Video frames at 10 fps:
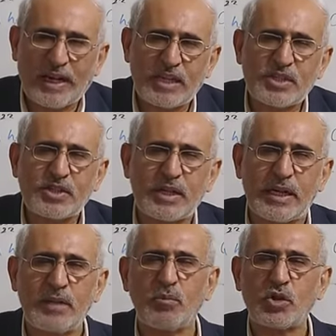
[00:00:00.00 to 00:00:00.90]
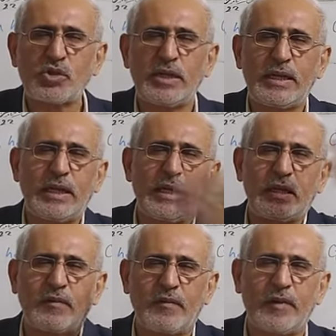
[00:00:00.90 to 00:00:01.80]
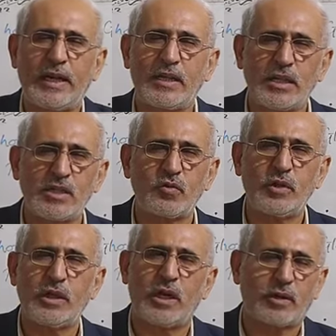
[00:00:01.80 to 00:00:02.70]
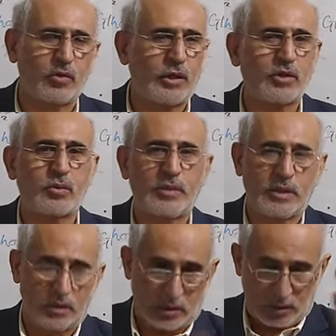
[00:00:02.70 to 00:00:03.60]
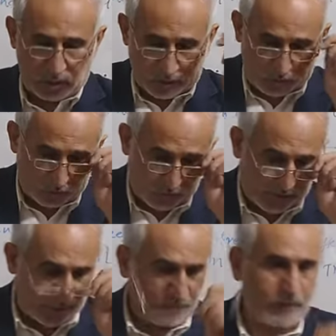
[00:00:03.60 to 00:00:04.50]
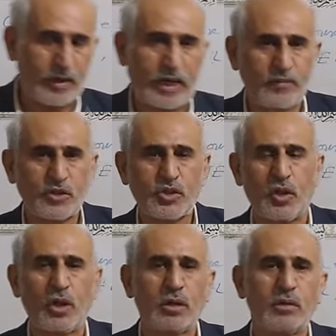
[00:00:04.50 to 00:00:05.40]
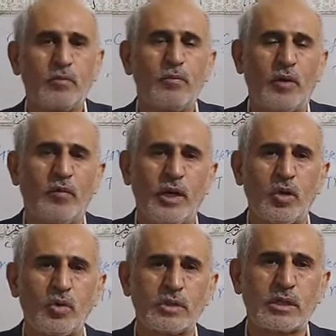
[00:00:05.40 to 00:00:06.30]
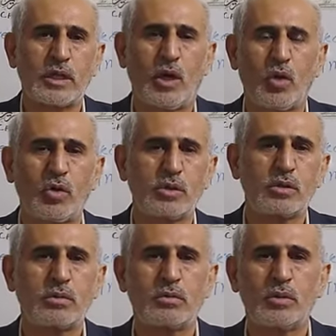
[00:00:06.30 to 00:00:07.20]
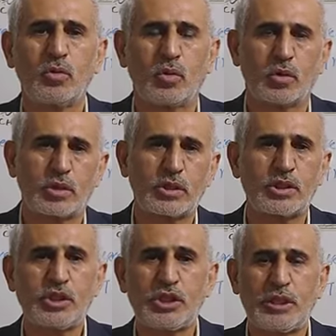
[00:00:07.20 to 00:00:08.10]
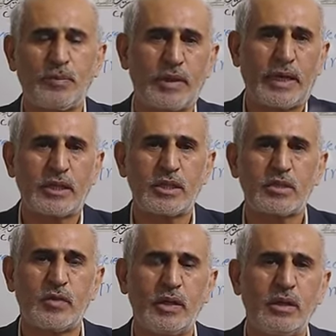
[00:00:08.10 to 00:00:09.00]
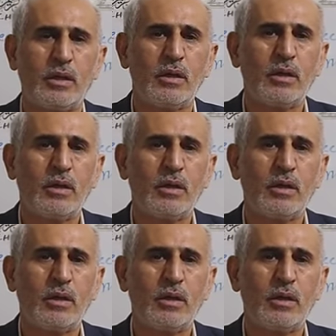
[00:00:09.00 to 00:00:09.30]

waste, mostly in our villages we have livestock, buffaloes, cows, goats, sheep, like this one,